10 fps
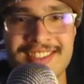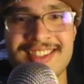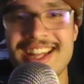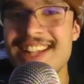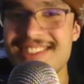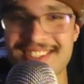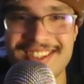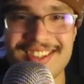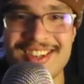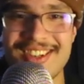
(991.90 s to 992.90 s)
that's a
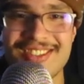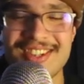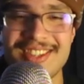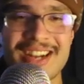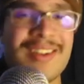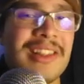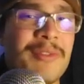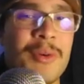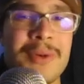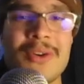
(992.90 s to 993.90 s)
good coach right there. I would love
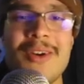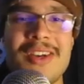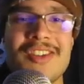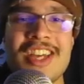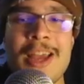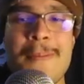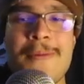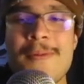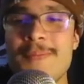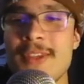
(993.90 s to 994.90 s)
a Will Hardy type
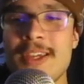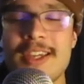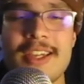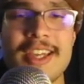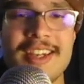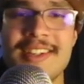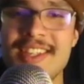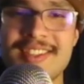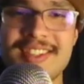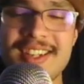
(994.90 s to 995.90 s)
in
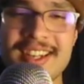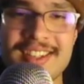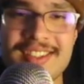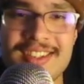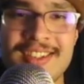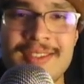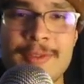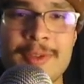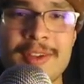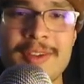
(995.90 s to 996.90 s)
DC next year
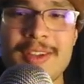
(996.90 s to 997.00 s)
if we can